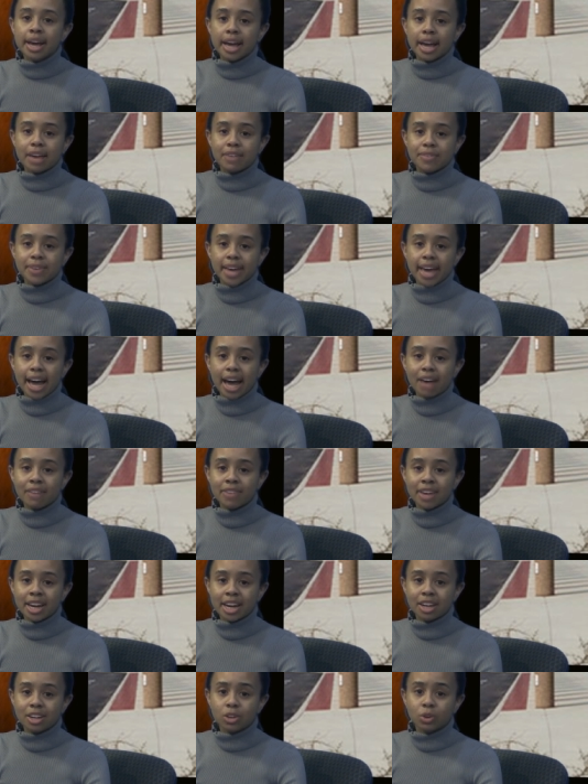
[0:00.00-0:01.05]
If you have
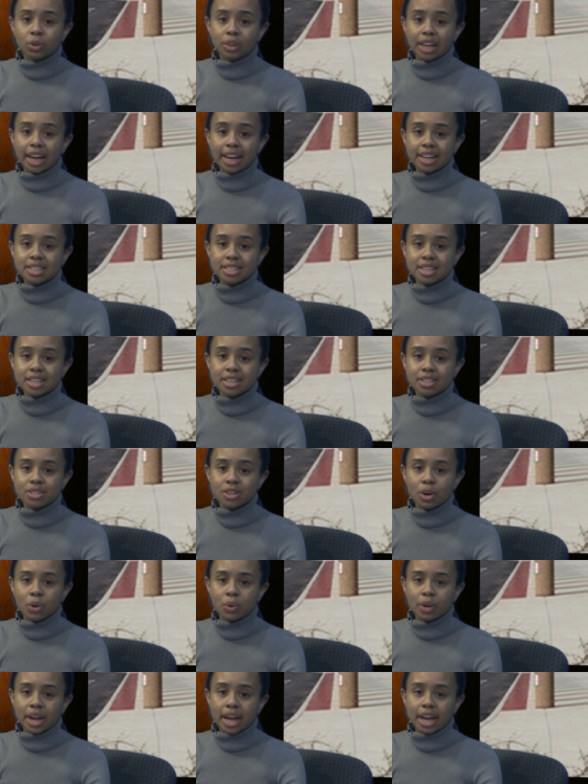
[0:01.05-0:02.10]
any you'd like to
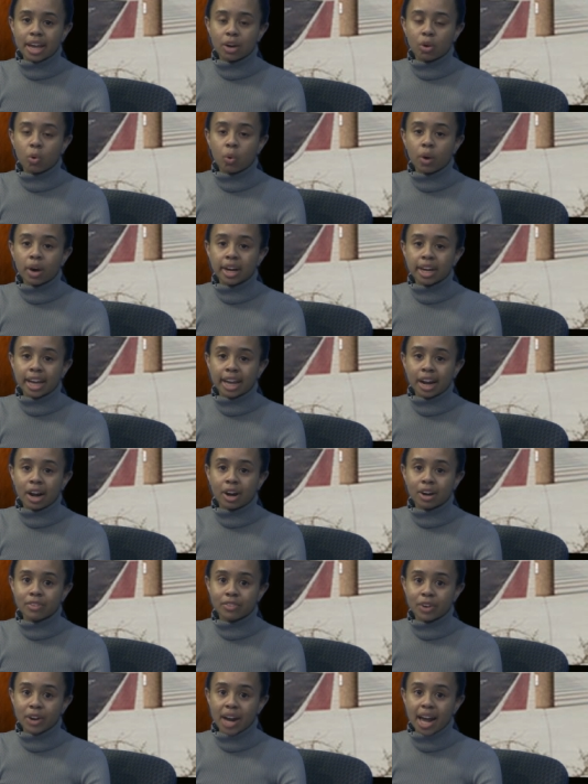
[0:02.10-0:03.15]
donate or get out
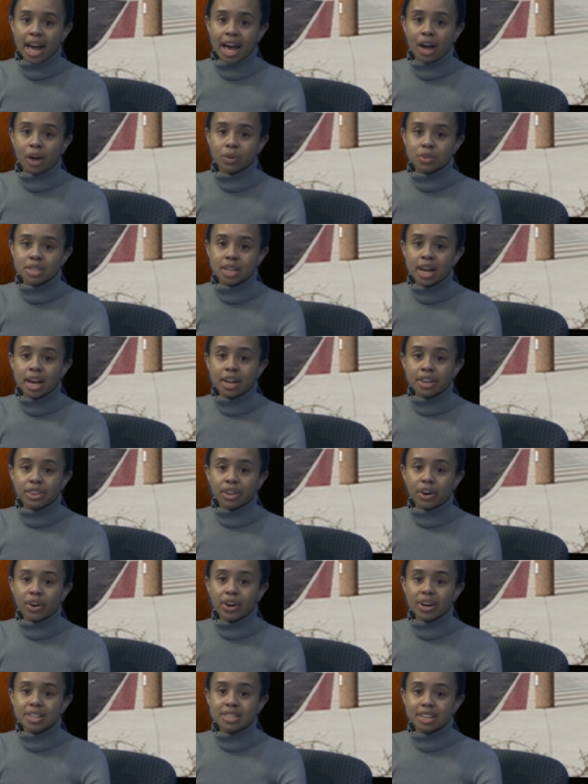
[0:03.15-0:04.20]
of your house,
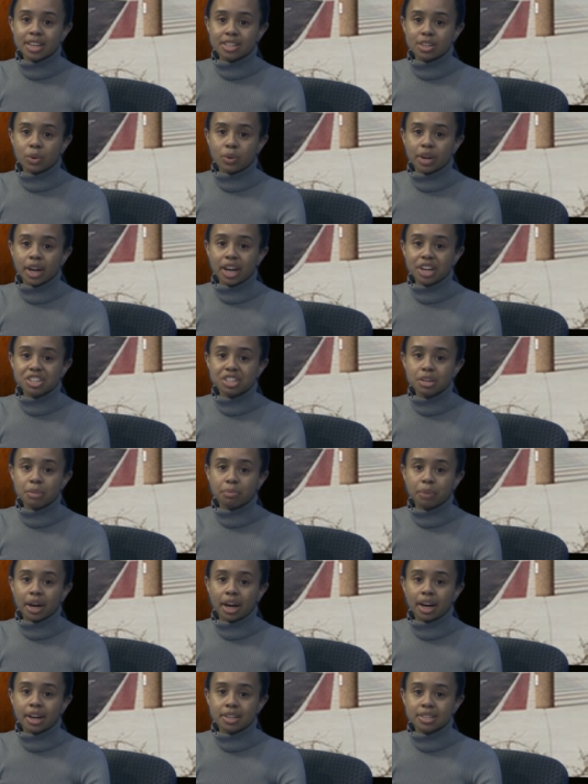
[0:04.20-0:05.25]
there is a donation
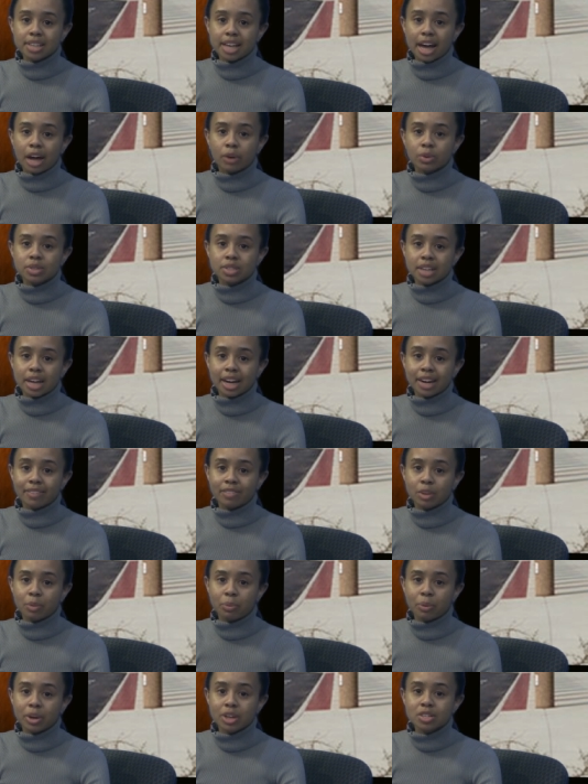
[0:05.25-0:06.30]
box outside of
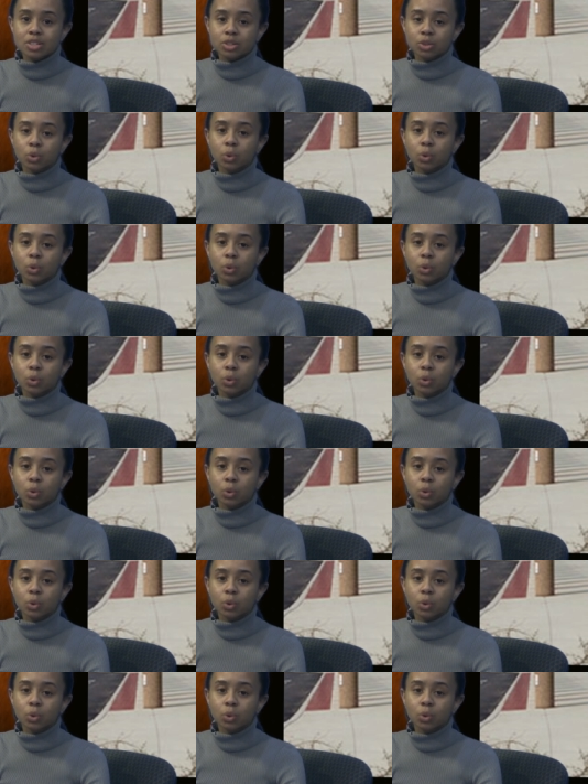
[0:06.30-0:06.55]
the preschool